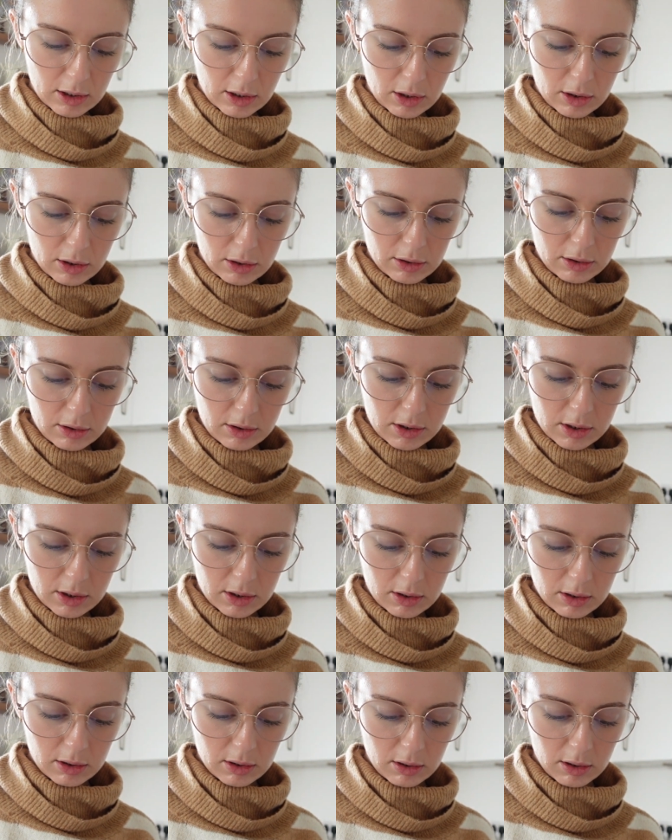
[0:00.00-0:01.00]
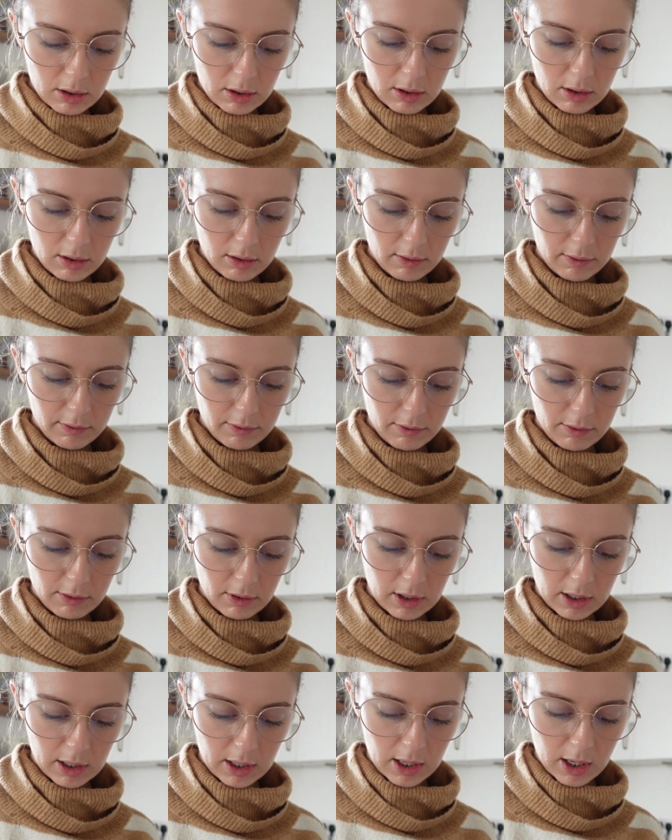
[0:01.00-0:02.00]

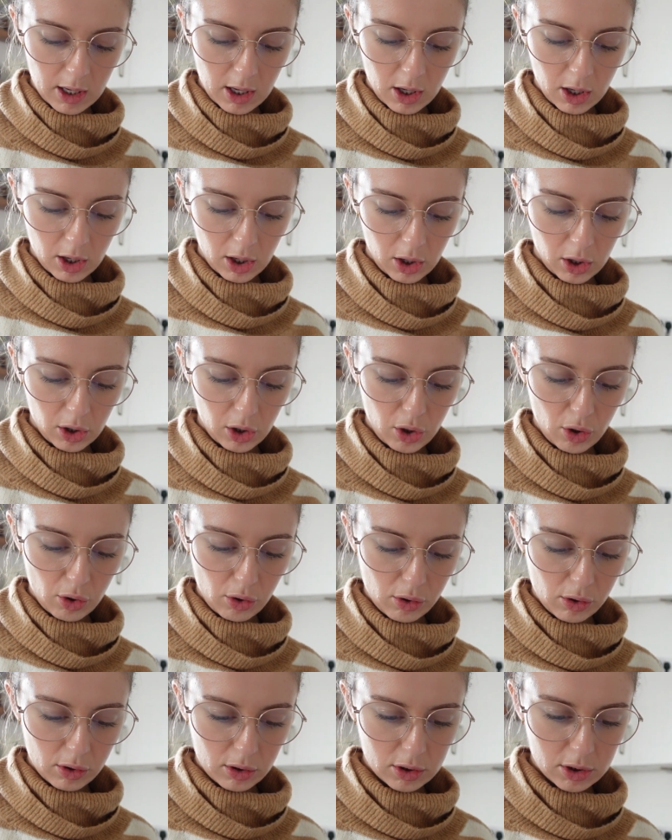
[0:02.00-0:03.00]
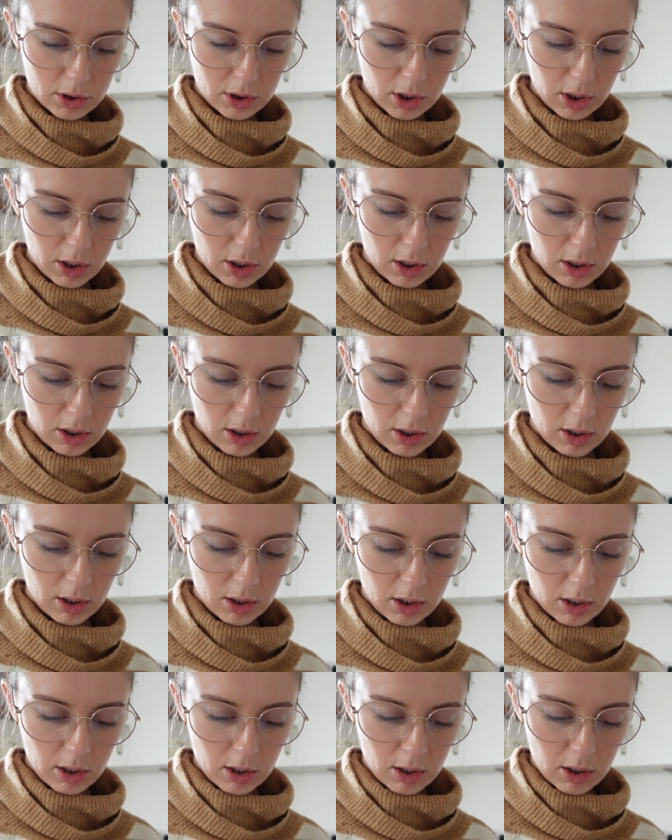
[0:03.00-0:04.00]
Gluten-free Yorkshire
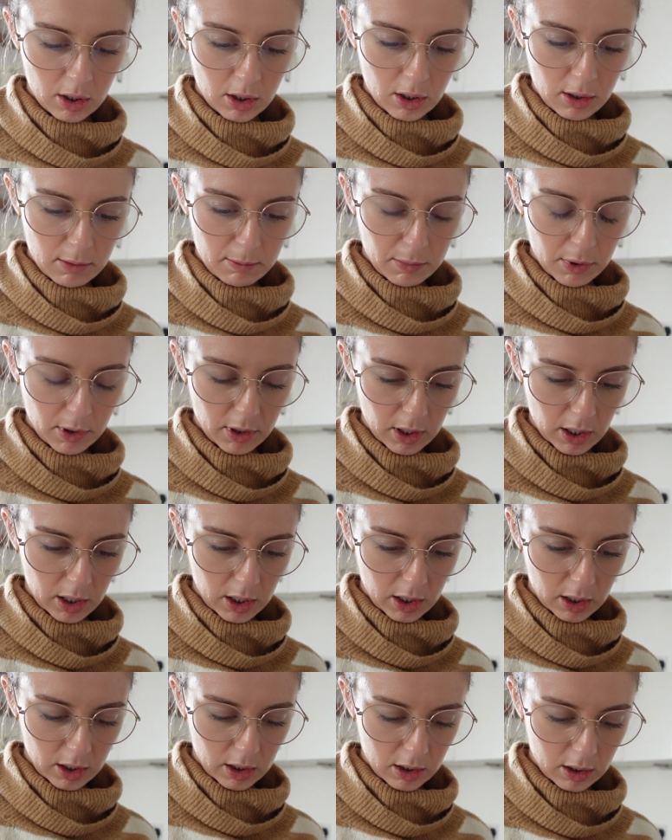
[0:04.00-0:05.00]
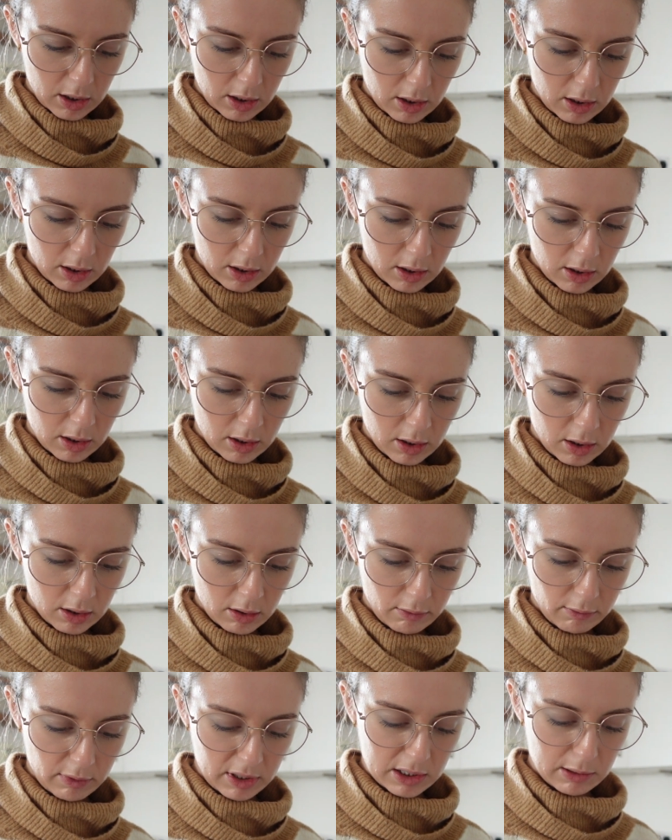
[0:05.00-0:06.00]
pudding
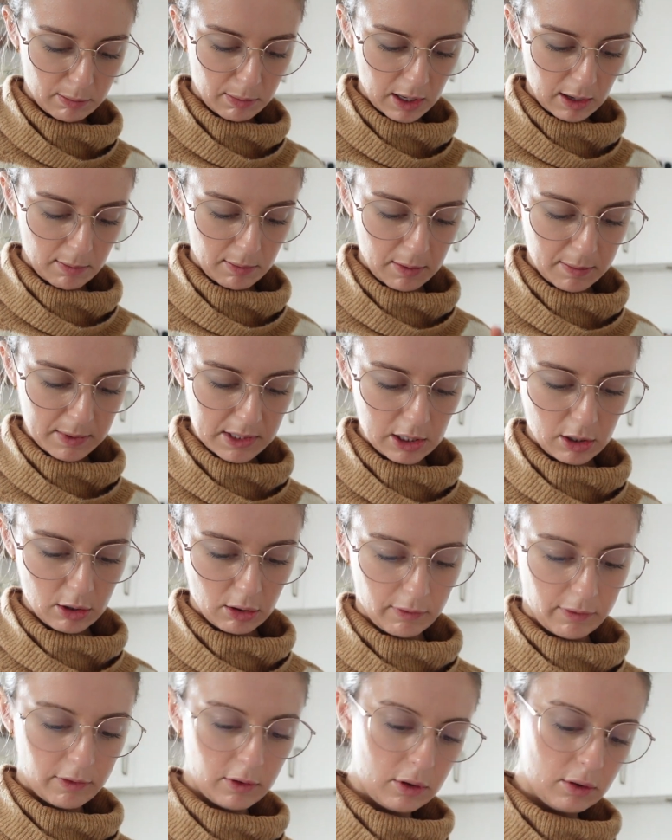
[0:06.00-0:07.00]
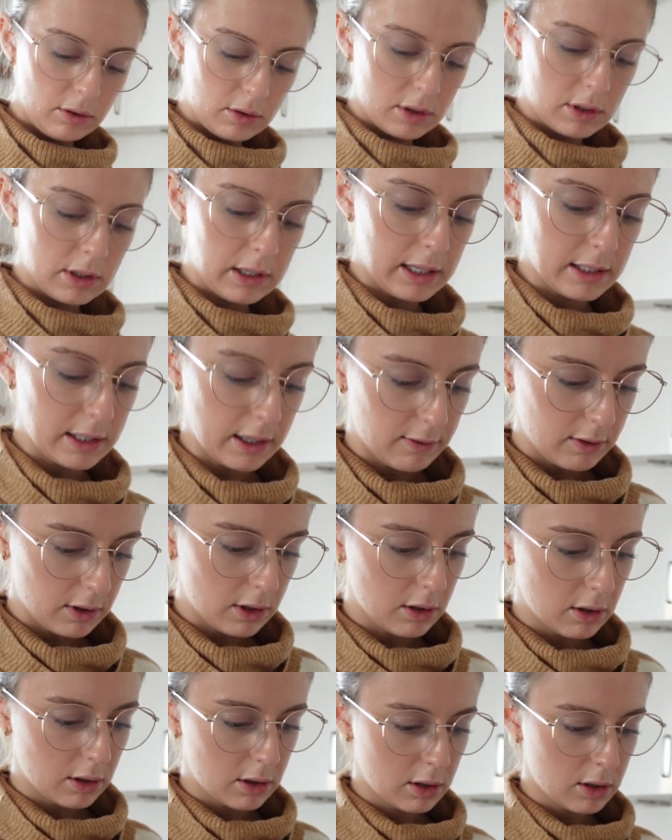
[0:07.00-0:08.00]
recipe, BBC Good Foods. Let's have a
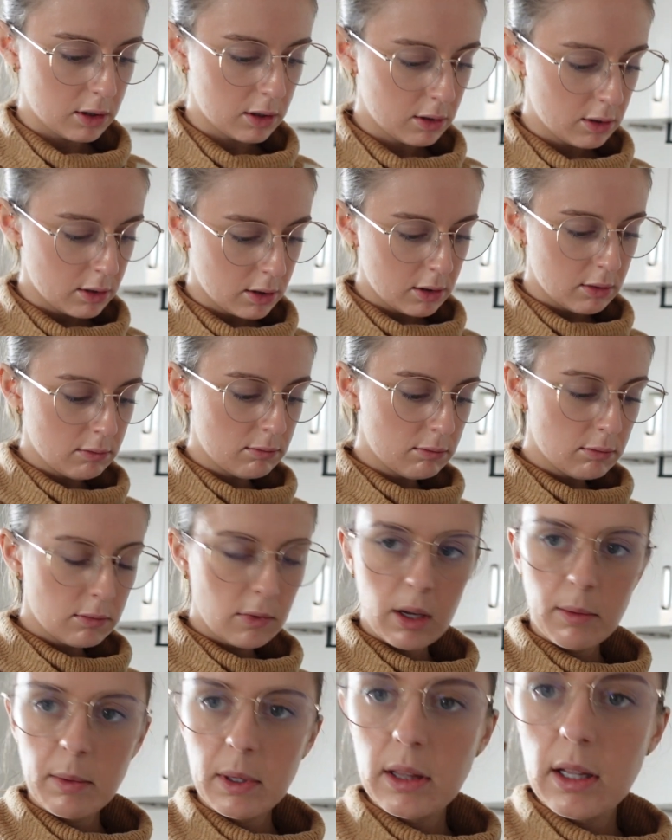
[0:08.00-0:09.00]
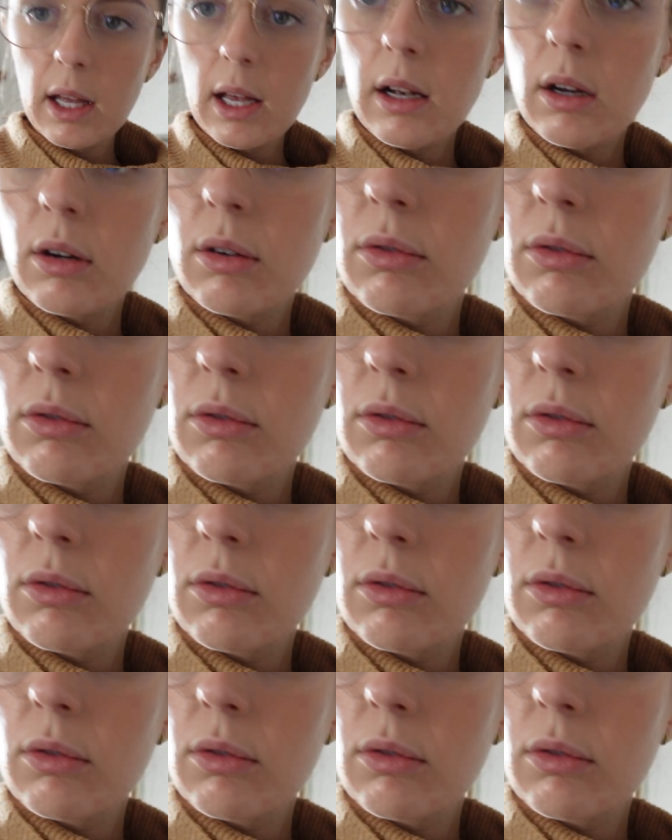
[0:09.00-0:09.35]
look. I mean, they look